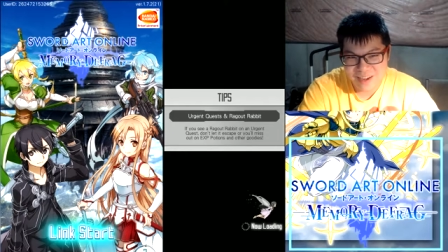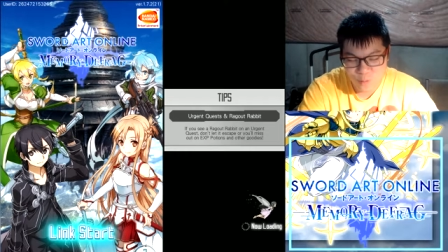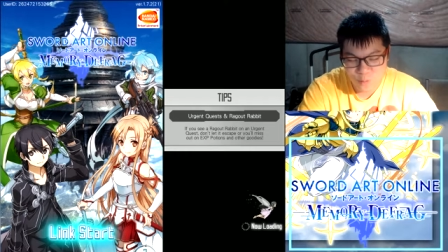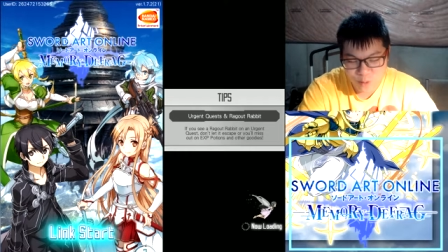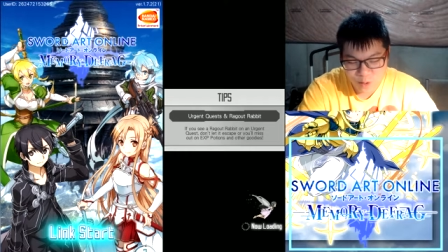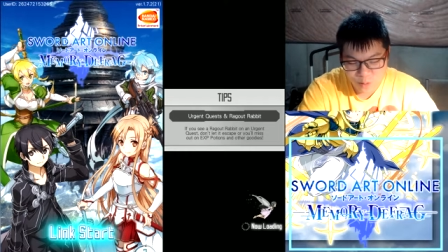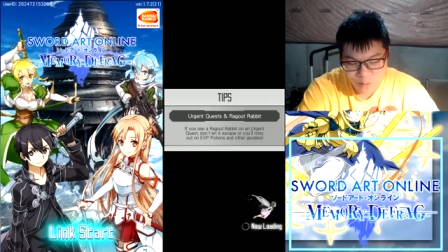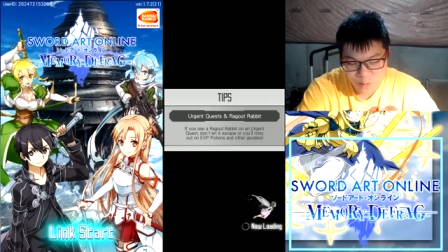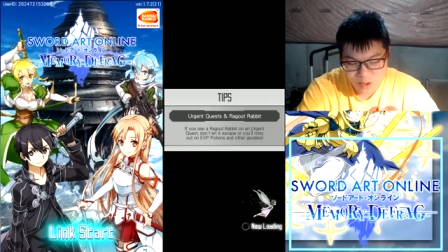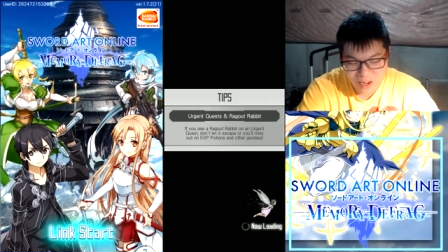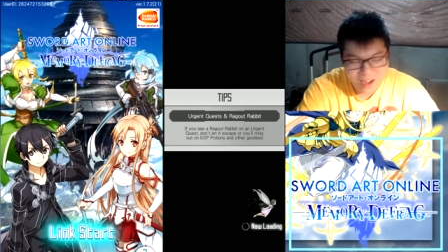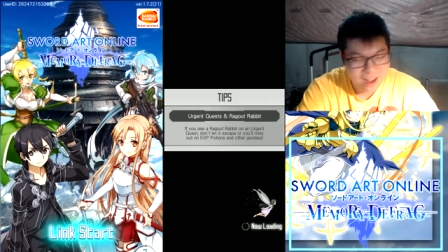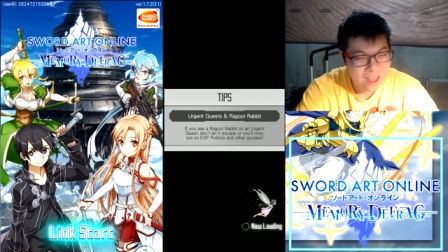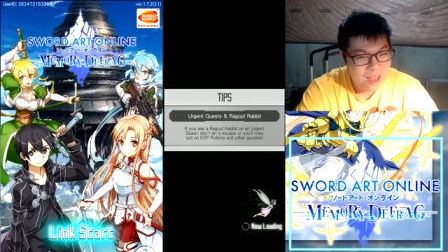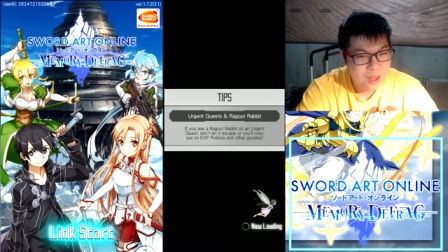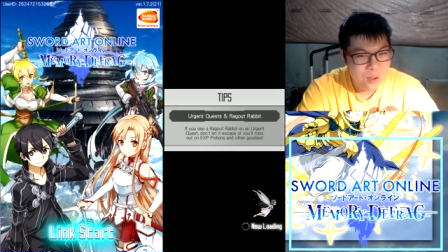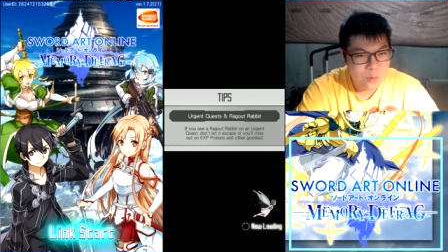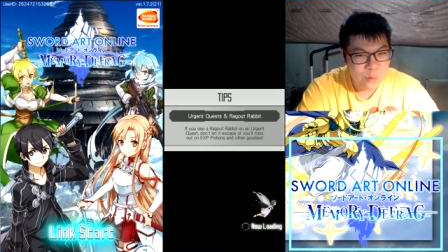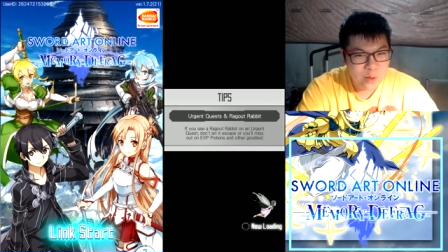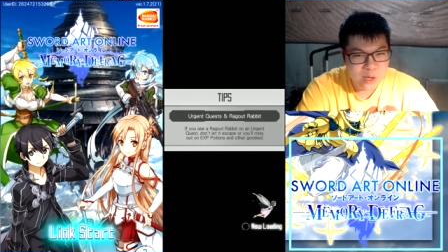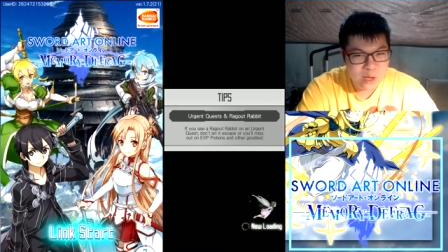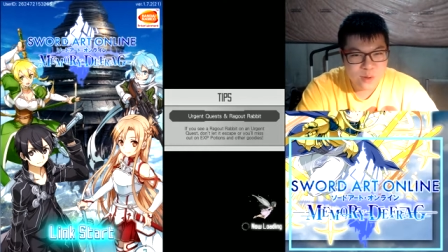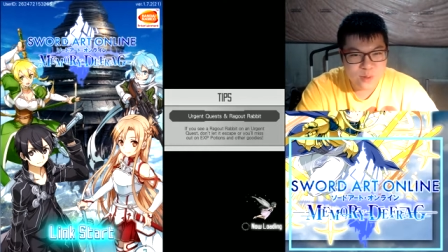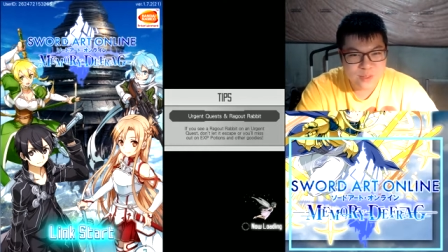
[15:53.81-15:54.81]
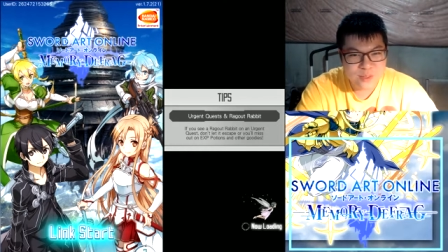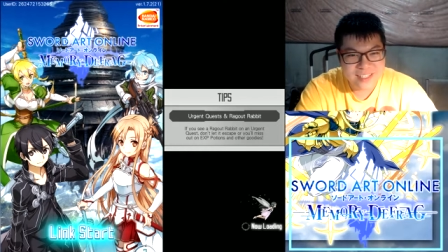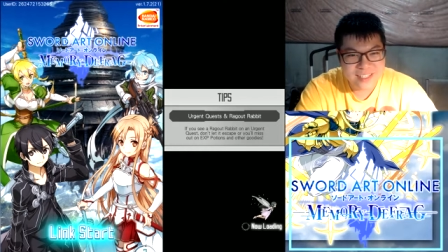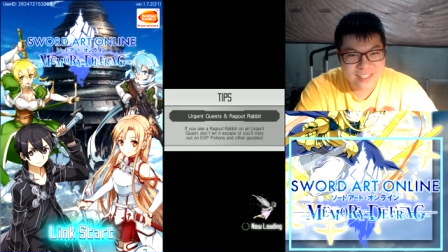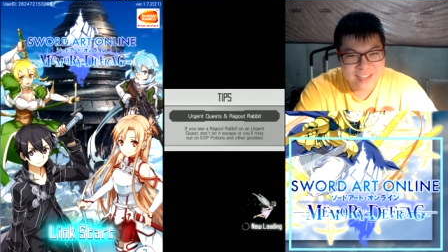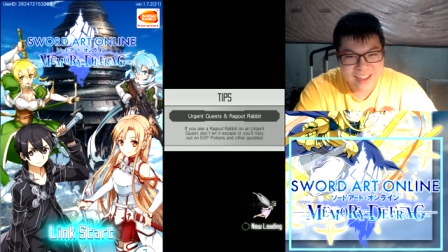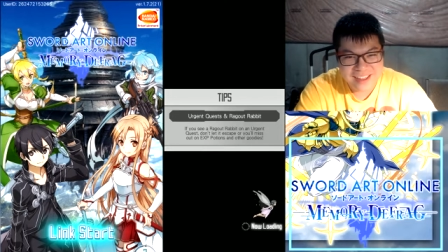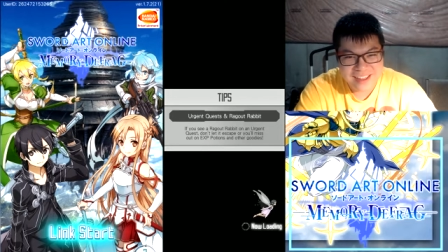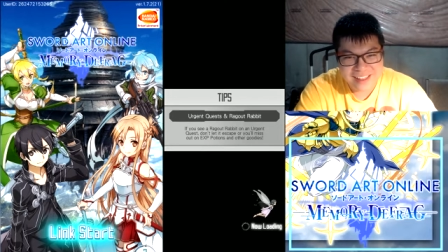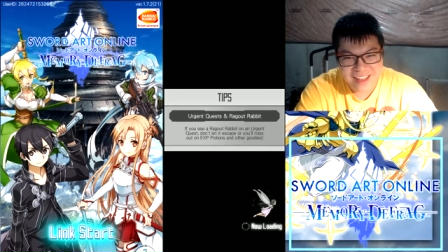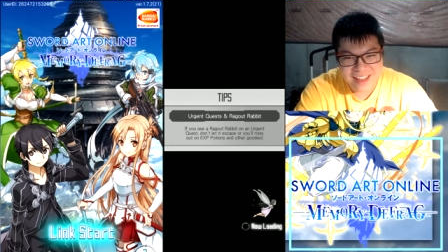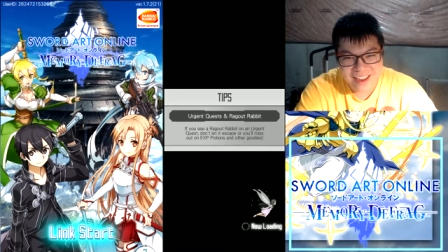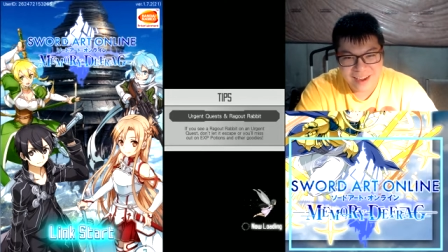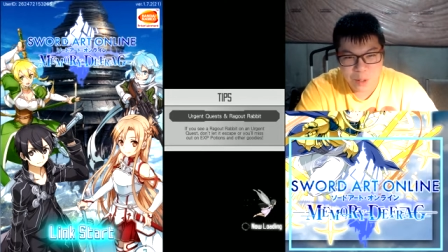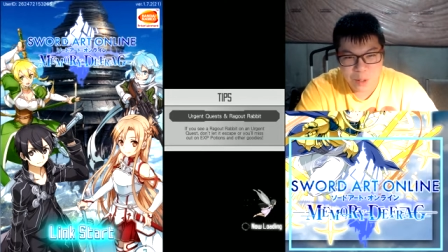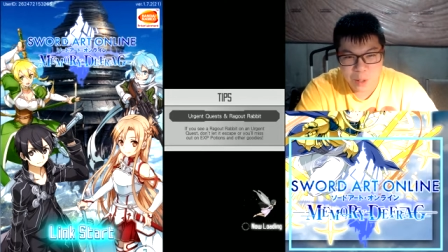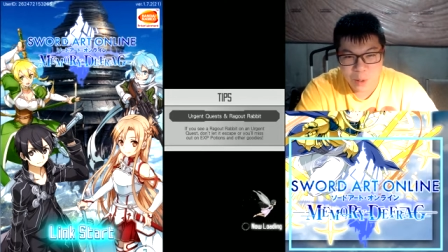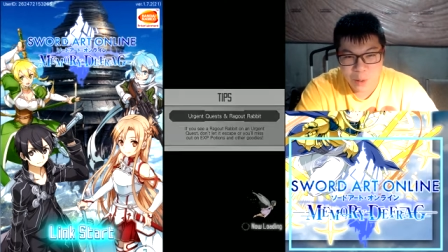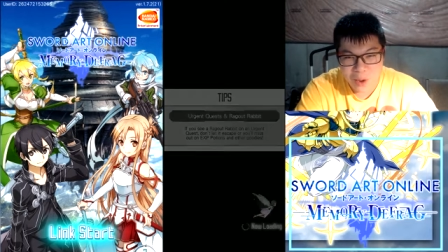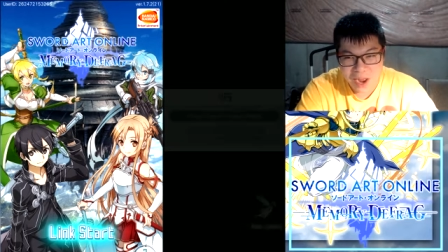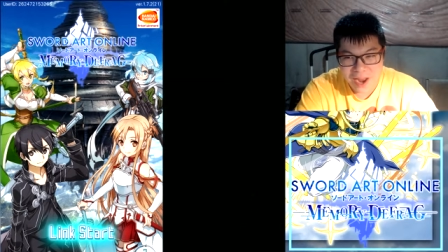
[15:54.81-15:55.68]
When, when, when you say that, oh,